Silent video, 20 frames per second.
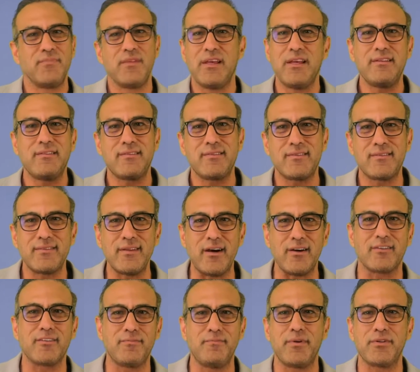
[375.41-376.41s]
It
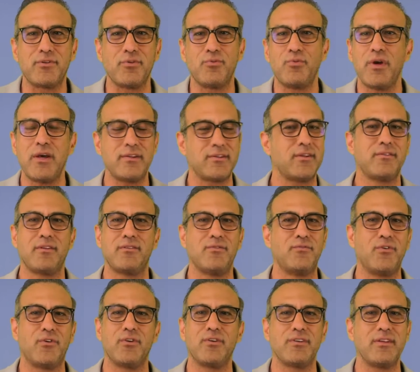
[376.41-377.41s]
sucks, but the rest of the
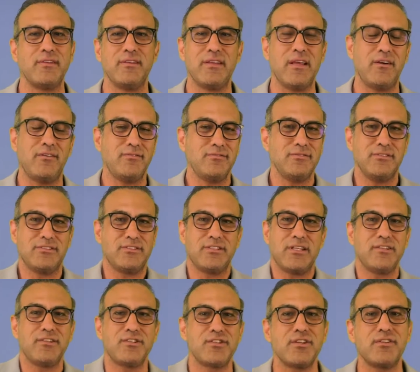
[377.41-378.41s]
divorce now
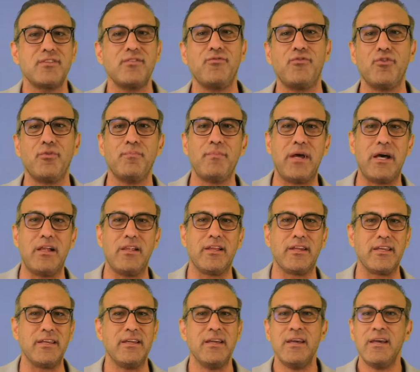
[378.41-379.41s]
is just a
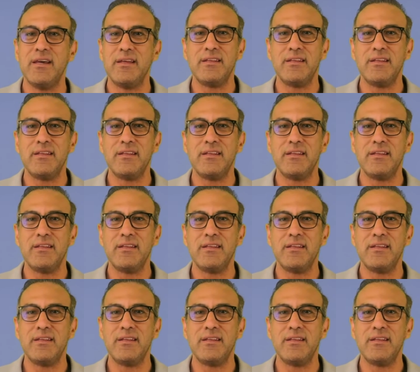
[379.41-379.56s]
formality.